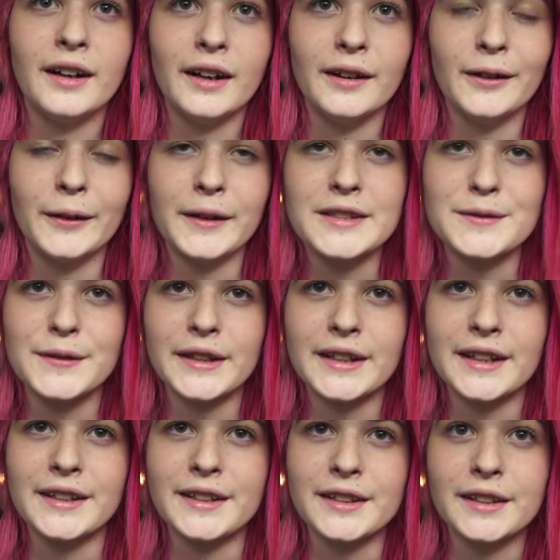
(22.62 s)
I don't know, I just feel
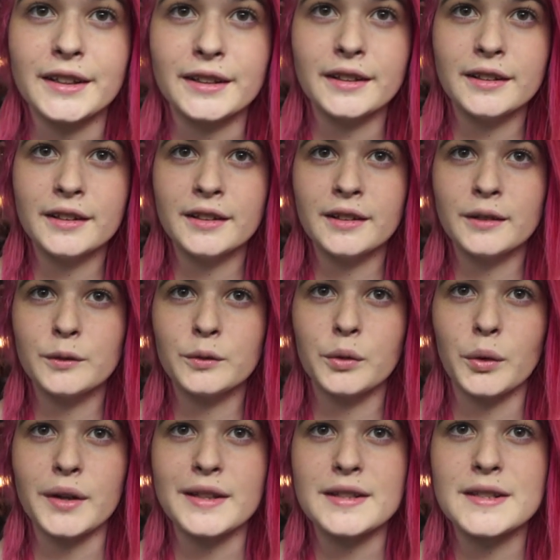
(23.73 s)
like I need to
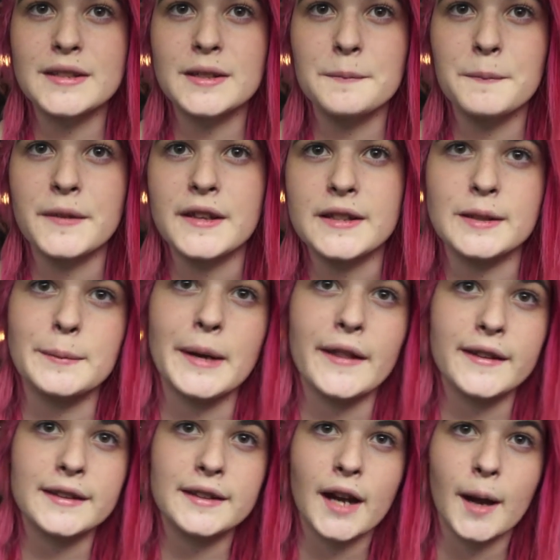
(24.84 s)
voice some things about
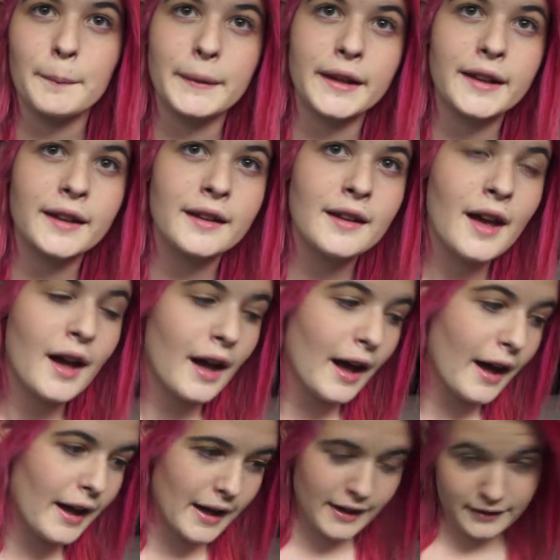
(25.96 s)
this topic,
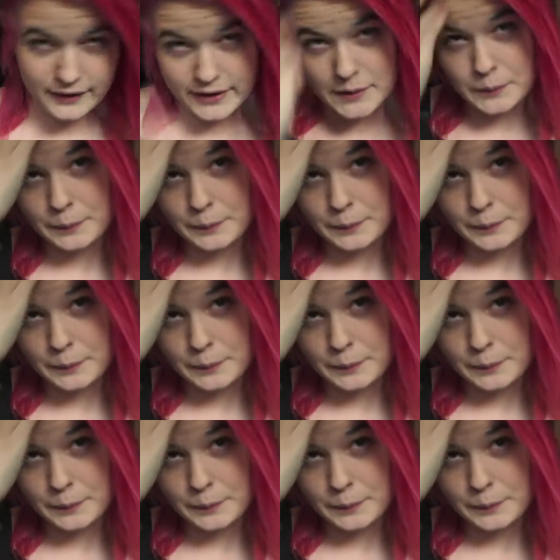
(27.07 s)
and this